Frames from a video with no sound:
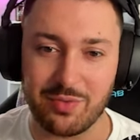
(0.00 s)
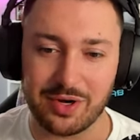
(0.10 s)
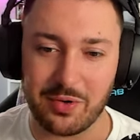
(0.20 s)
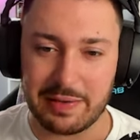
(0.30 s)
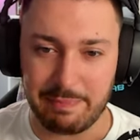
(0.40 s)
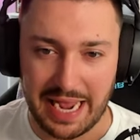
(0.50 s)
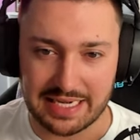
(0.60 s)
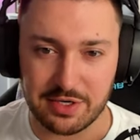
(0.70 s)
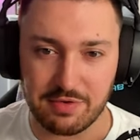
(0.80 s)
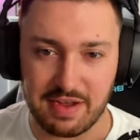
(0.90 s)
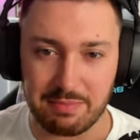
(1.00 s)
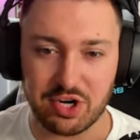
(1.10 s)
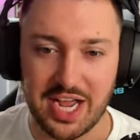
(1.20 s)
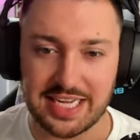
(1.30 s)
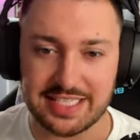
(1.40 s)
We're going back to
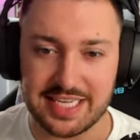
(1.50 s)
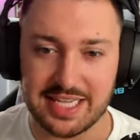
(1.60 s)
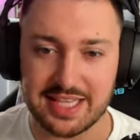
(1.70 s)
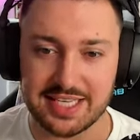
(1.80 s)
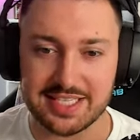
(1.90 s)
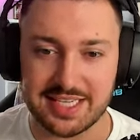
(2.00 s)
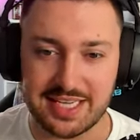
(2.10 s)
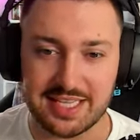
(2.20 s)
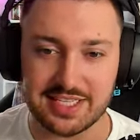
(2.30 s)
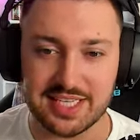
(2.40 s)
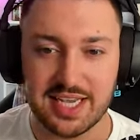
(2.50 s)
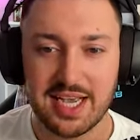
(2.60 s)
November 19th to see this